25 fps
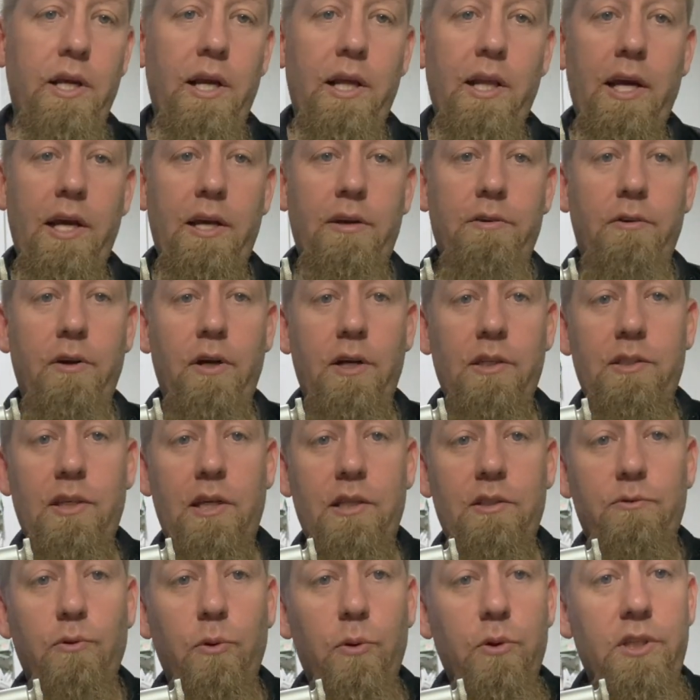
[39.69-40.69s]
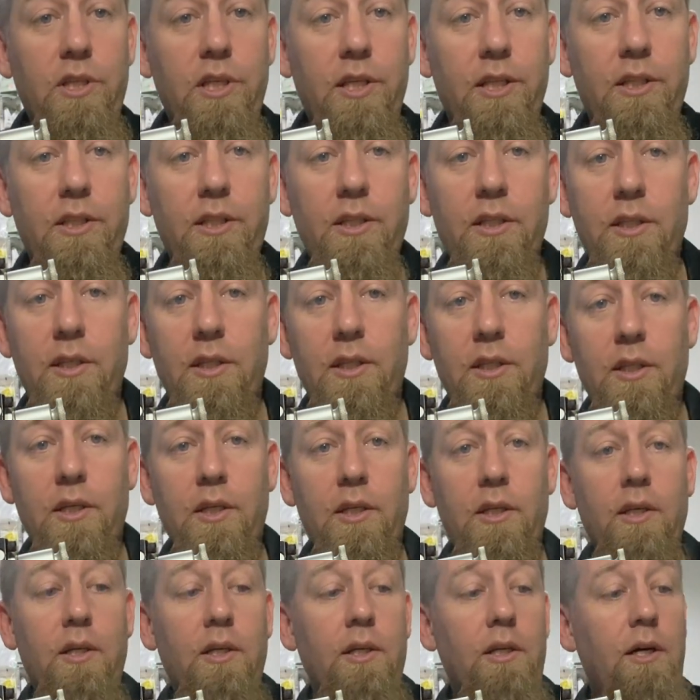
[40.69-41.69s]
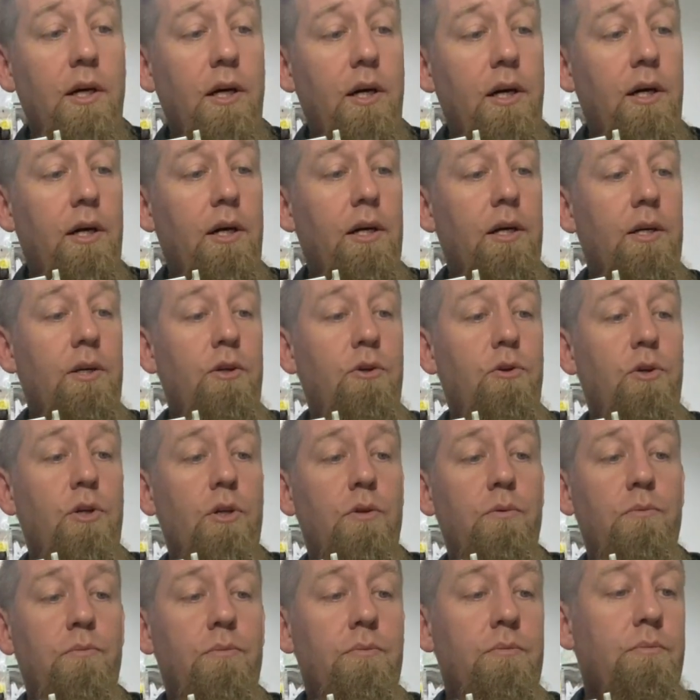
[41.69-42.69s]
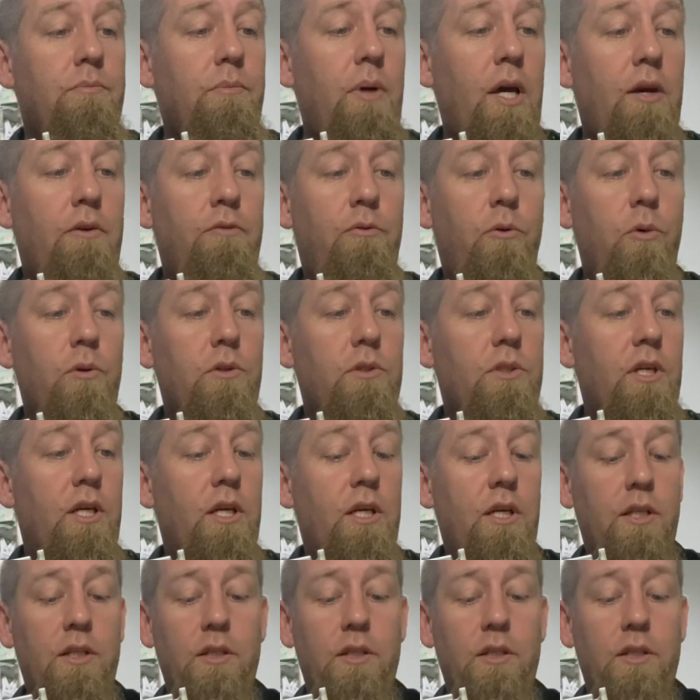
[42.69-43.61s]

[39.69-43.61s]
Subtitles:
I like a size 14. You can make a 14